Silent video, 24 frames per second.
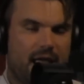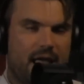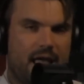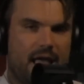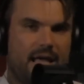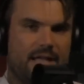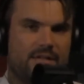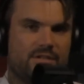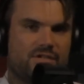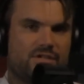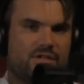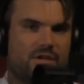
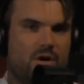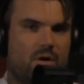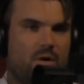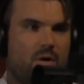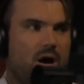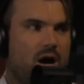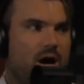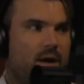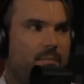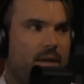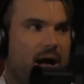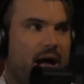And so
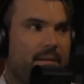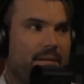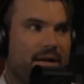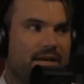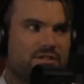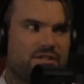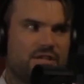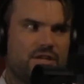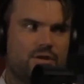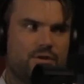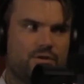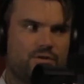um, I'm
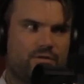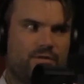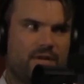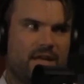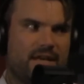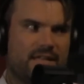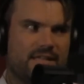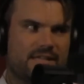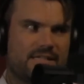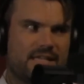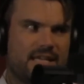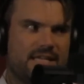actually a huge fan
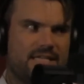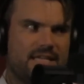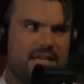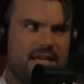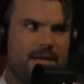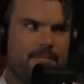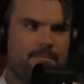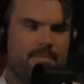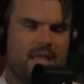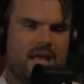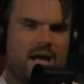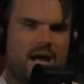of this idea.